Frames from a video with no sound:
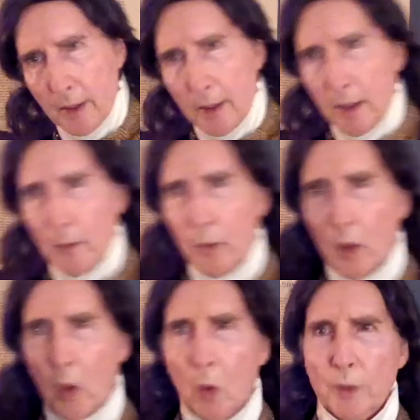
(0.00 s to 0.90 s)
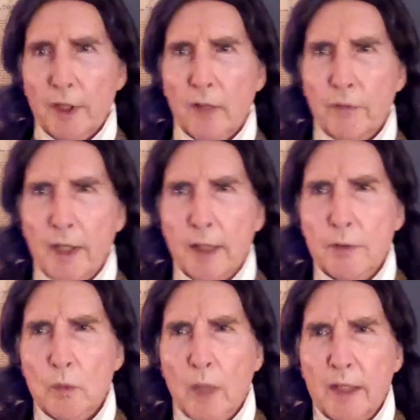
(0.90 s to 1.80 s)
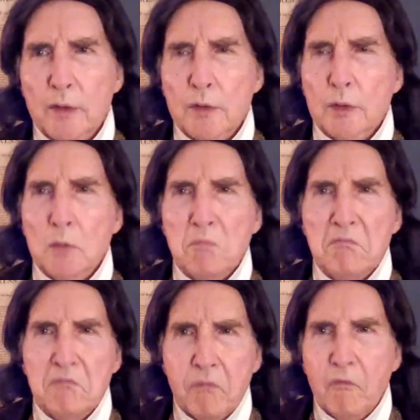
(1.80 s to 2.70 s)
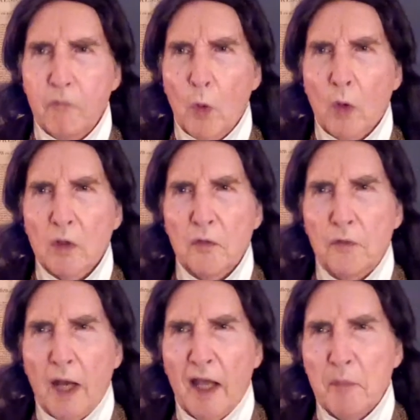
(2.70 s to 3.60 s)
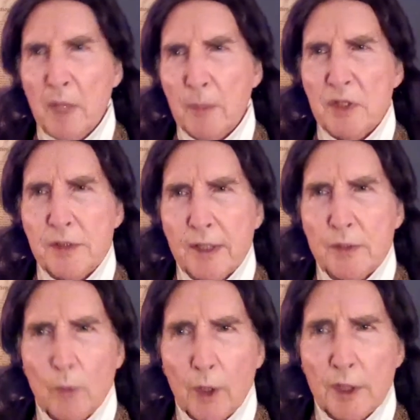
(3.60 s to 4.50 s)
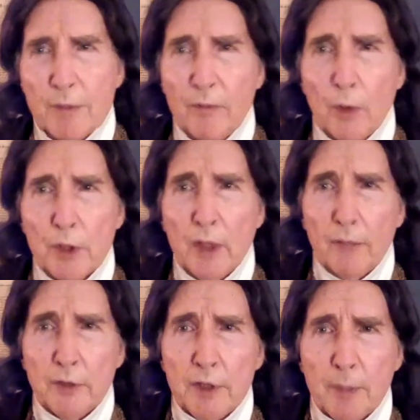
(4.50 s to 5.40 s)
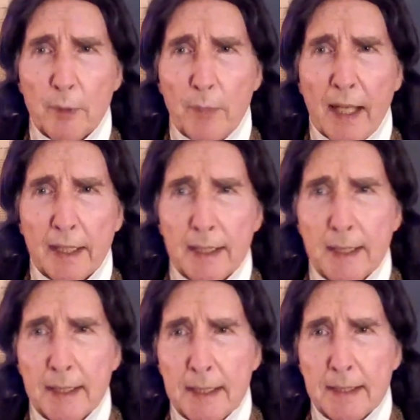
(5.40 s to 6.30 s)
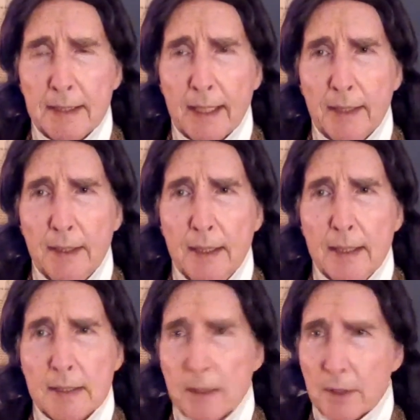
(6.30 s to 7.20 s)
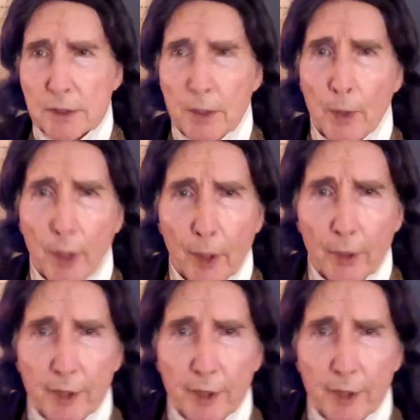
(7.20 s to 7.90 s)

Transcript: will hold enough ink to write 4 or 5, maybe 6 words before you have to dip it back in the ink again, so there's no hurry.